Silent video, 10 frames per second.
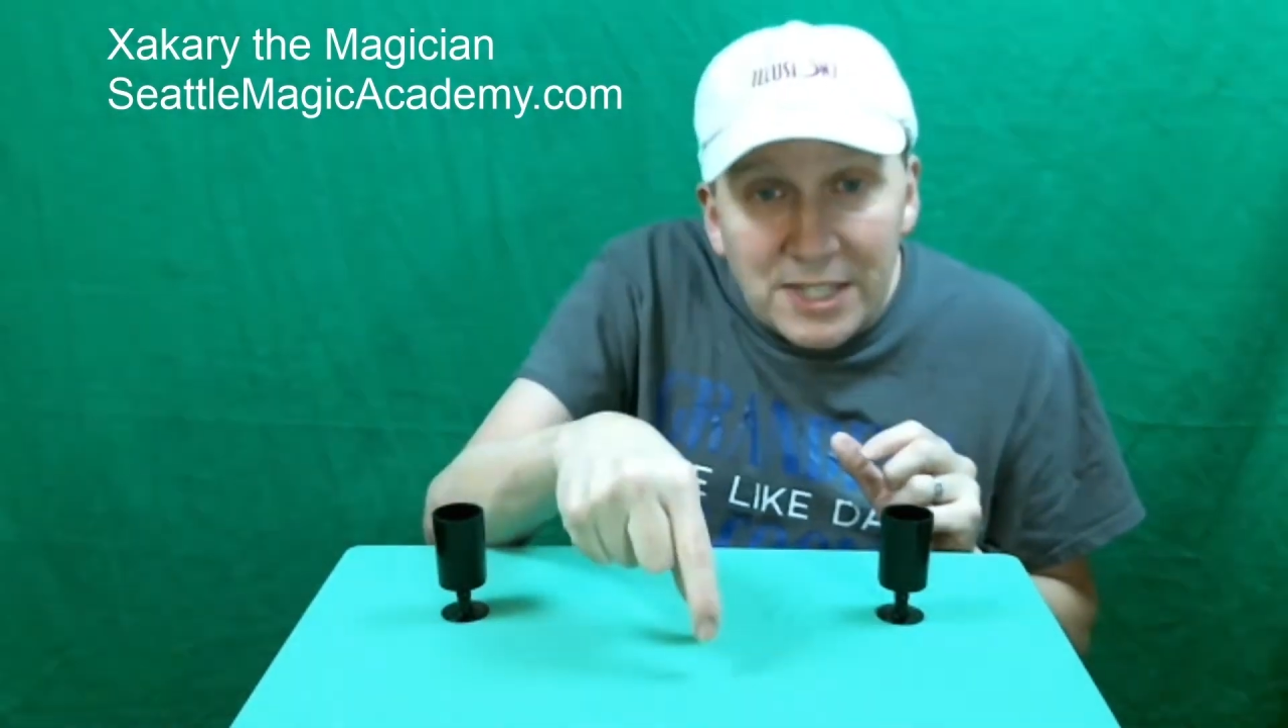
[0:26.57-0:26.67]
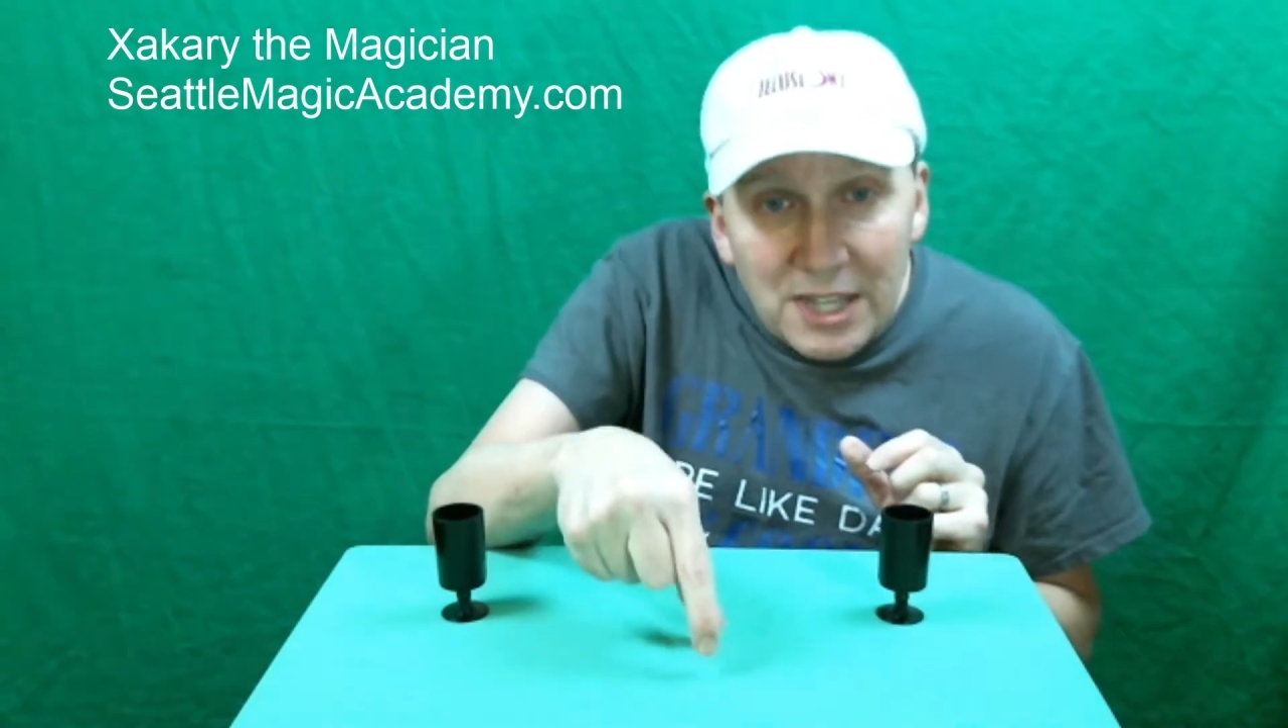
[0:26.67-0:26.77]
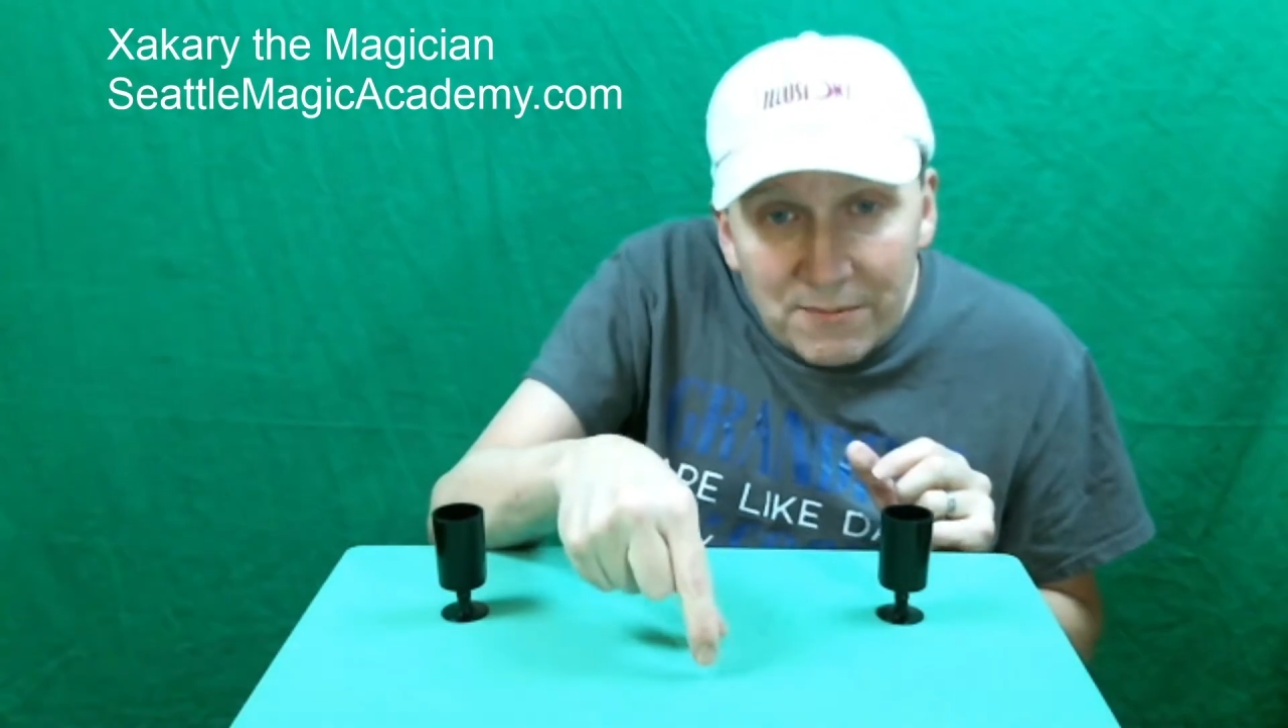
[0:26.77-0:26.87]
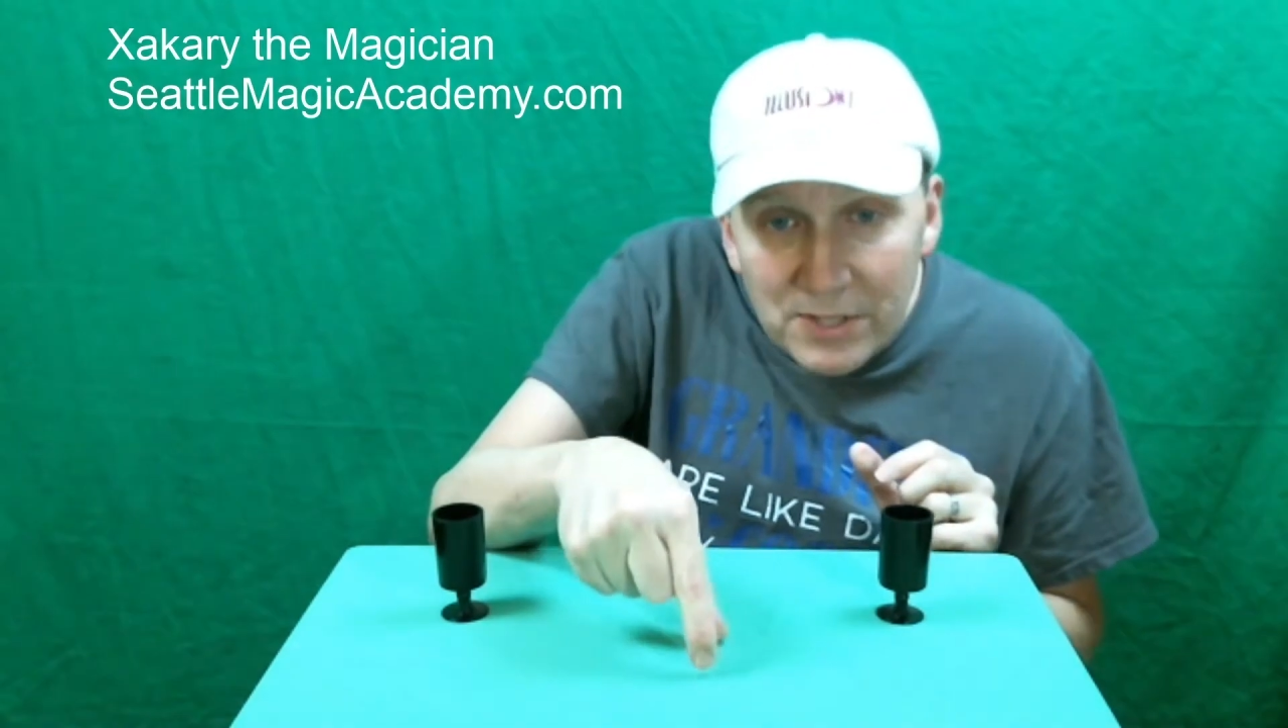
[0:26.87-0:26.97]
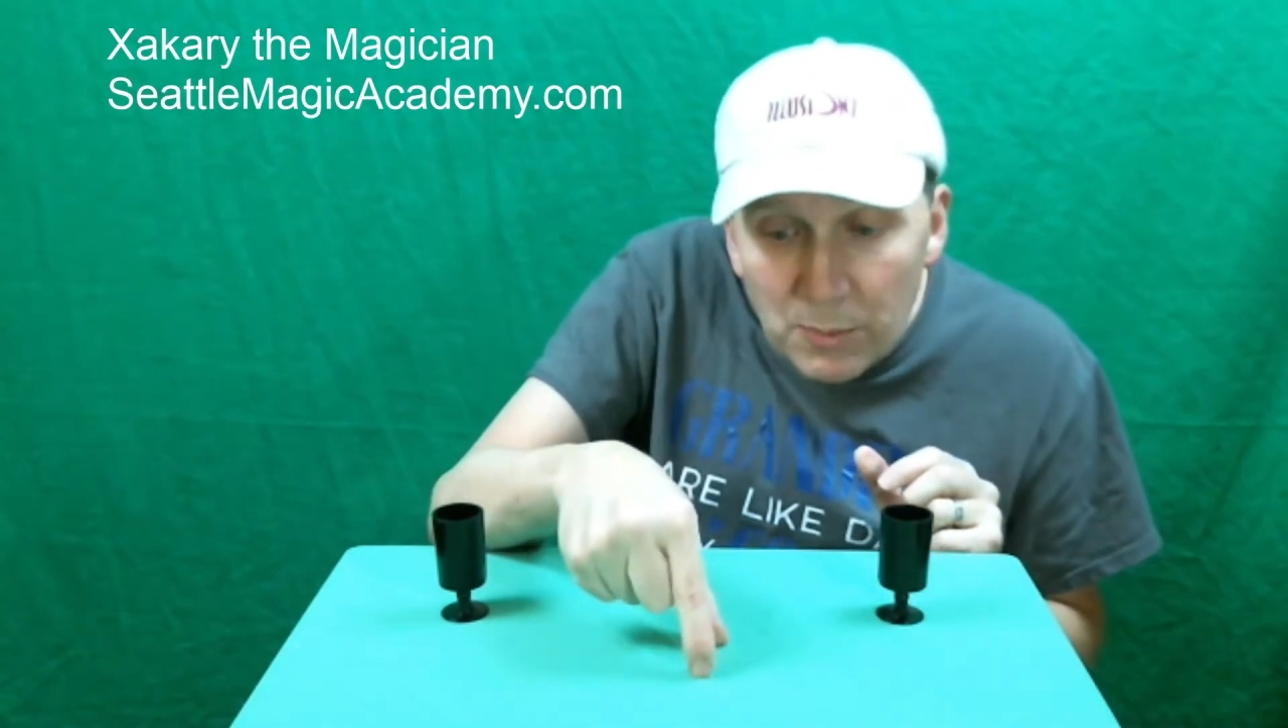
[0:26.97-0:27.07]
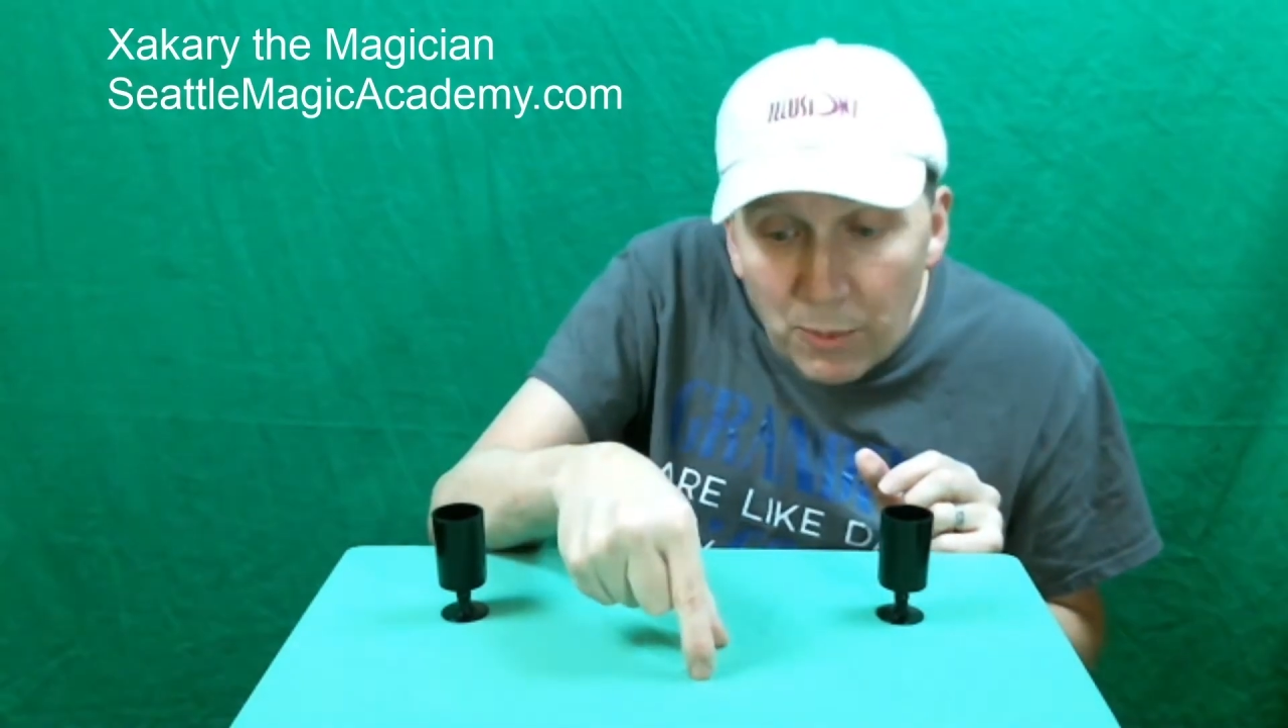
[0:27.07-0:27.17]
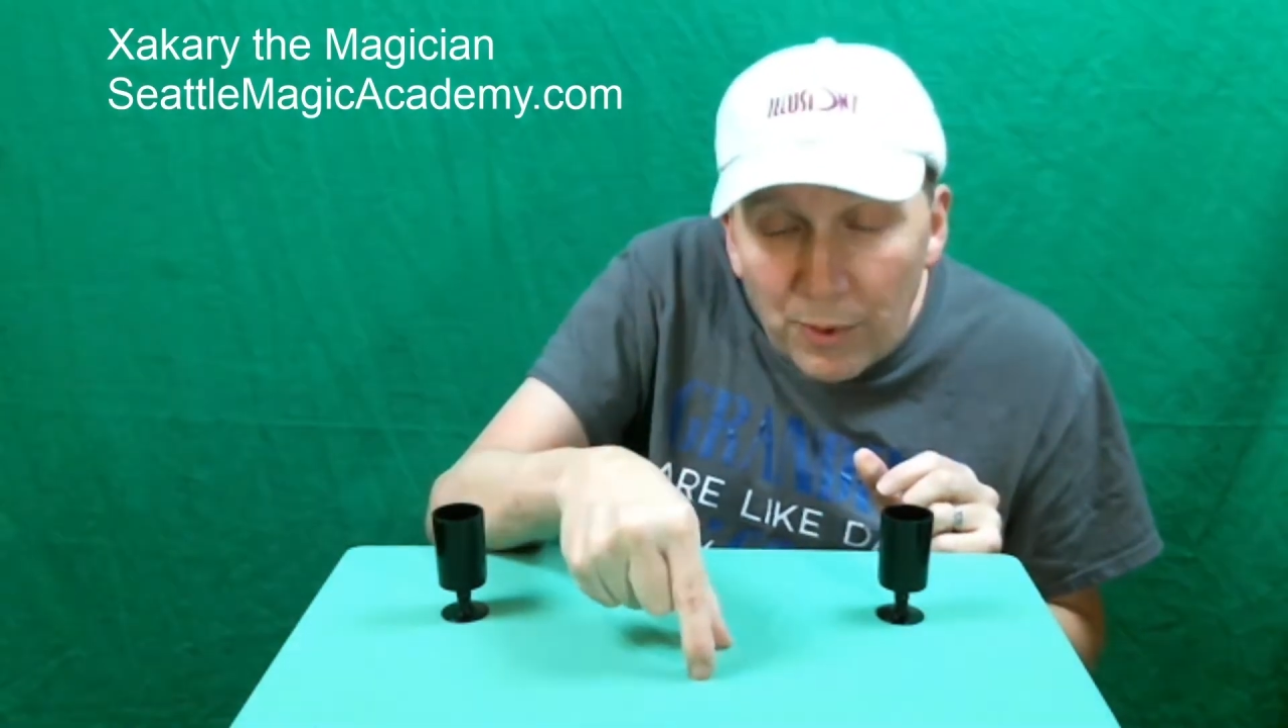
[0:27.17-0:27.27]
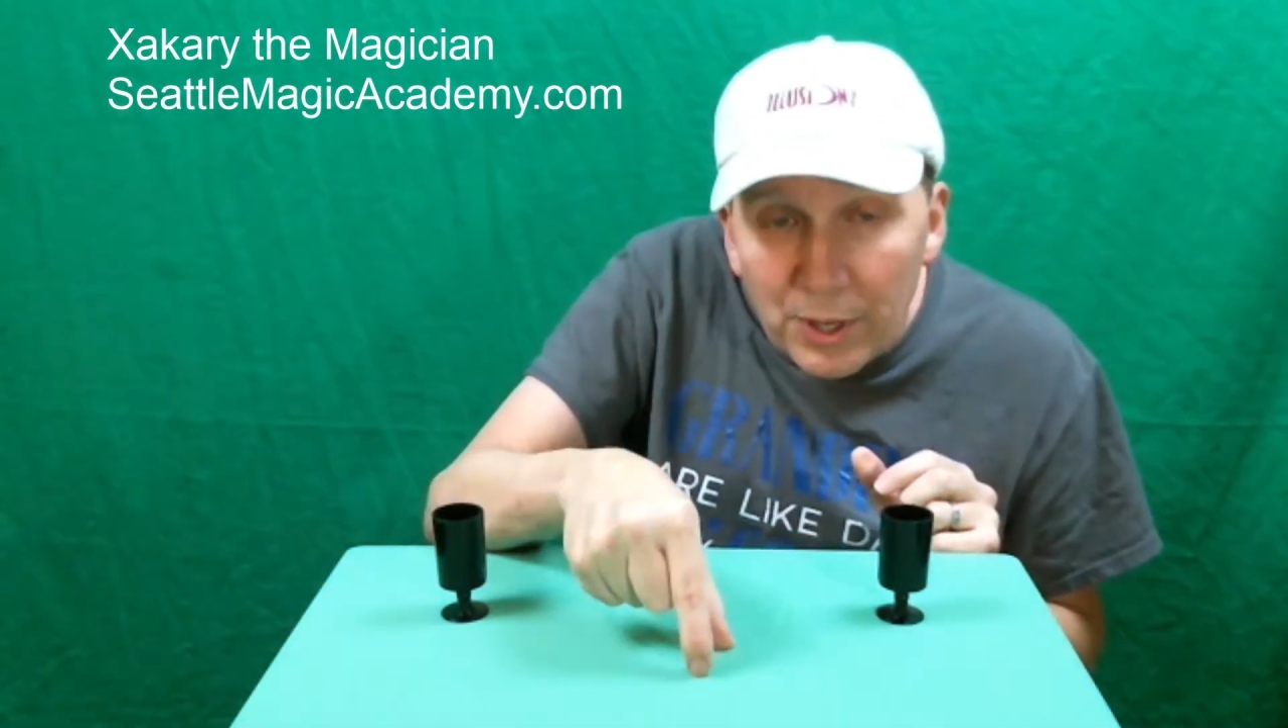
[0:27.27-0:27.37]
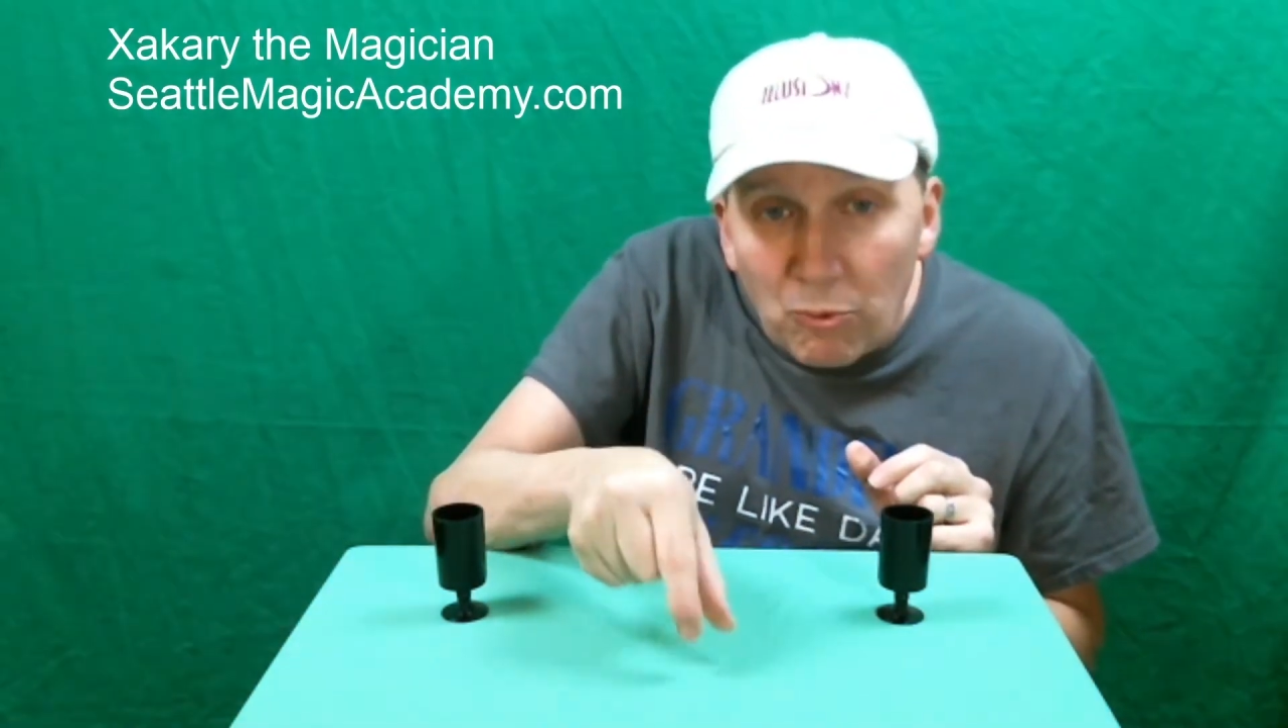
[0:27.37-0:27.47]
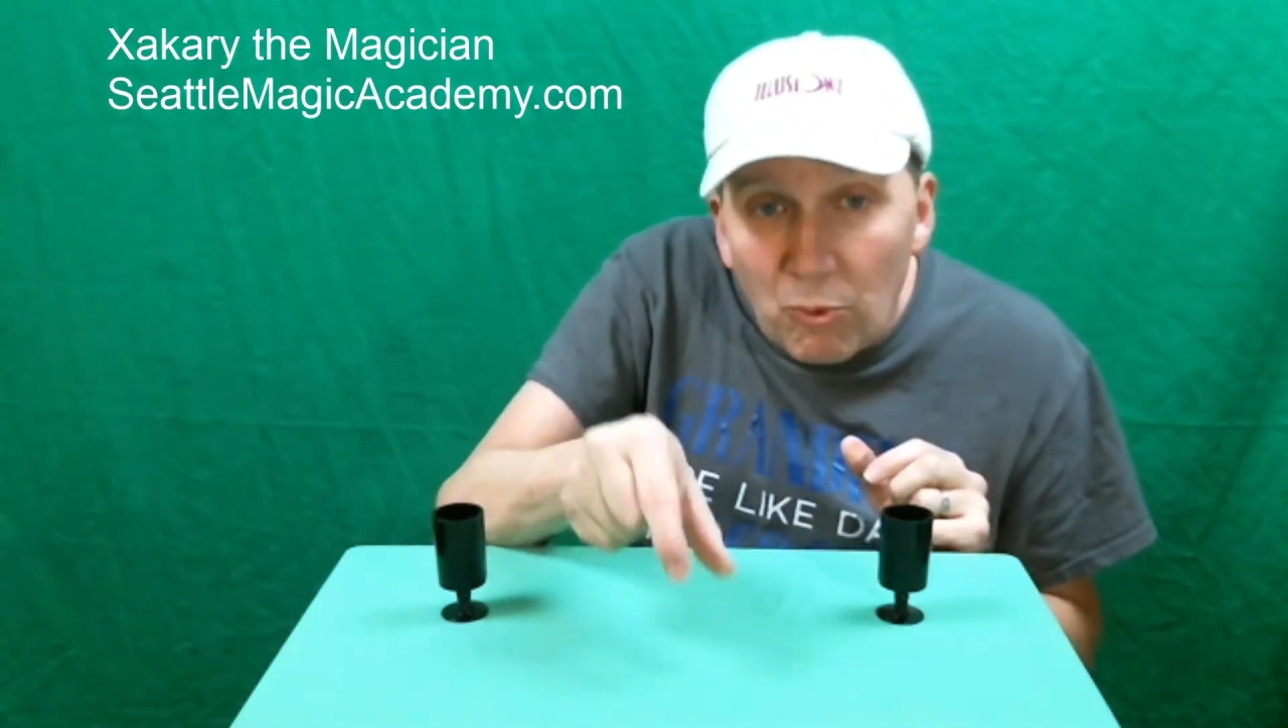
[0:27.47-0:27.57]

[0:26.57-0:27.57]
is the invisible coin